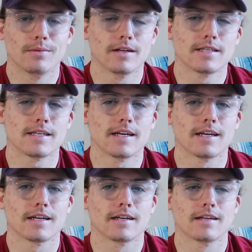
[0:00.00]
But it's
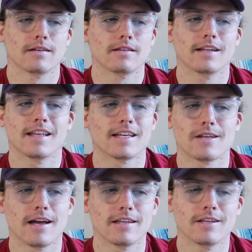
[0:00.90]
like, well, then
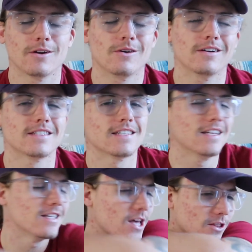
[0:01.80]

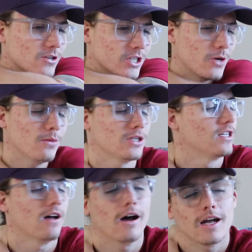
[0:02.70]
there's so
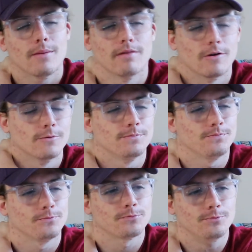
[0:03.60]
much to talk
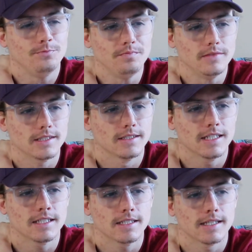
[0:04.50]
about.
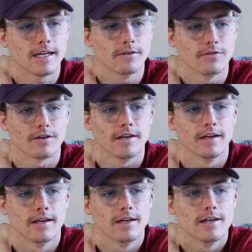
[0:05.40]
This is like a
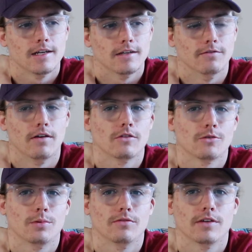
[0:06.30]
very
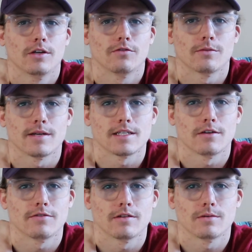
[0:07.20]
vulnerable video for
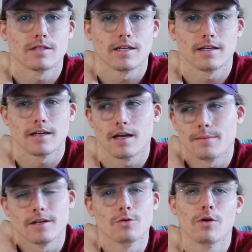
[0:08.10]
myself, It's like,
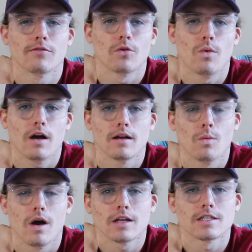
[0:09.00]
I mean, whoever
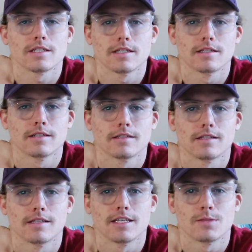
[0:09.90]
watches it
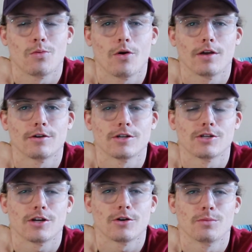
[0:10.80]
to this point, or
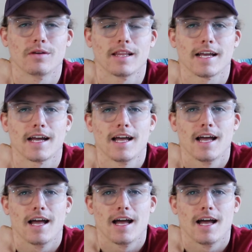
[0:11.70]
in general, but like,